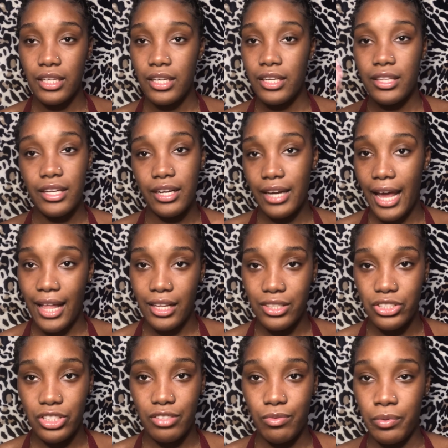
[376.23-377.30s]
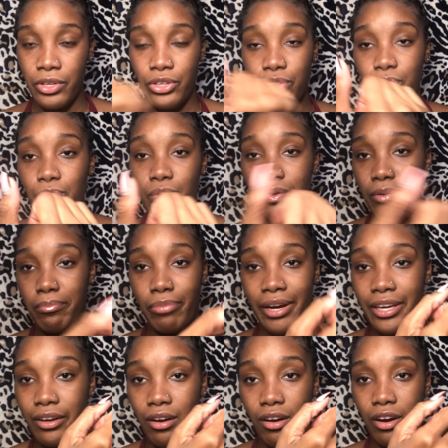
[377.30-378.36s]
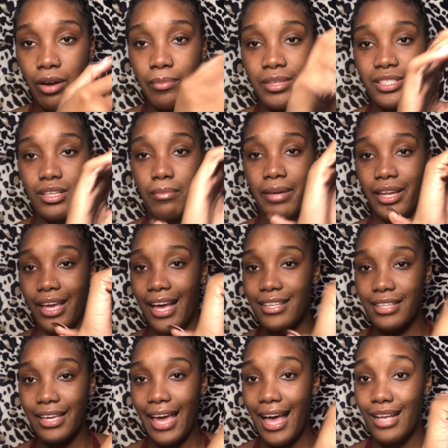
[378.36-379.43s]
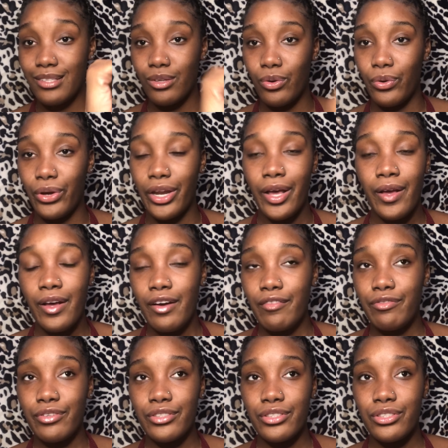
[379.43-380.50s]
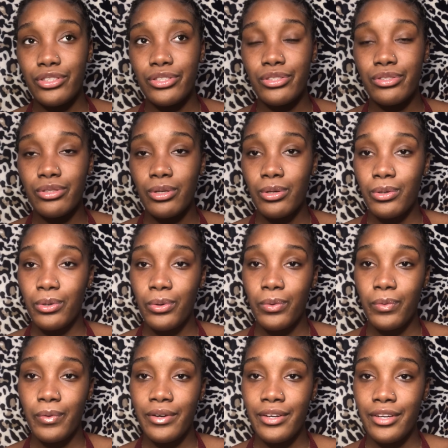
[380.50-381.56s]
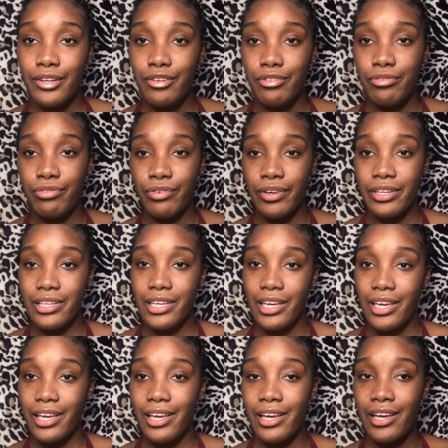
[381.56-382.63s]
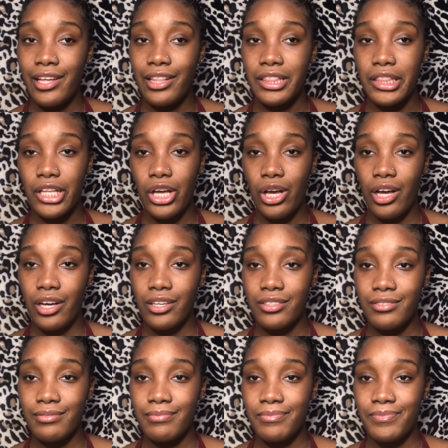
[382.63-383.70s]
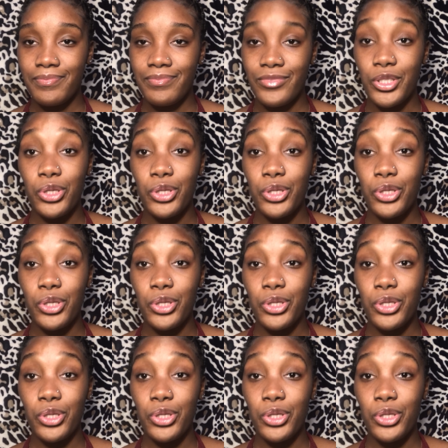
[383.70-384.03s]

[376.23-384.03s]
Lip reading: The analogy of when you break your arm and somebody has a cast on for so freaking long, you'll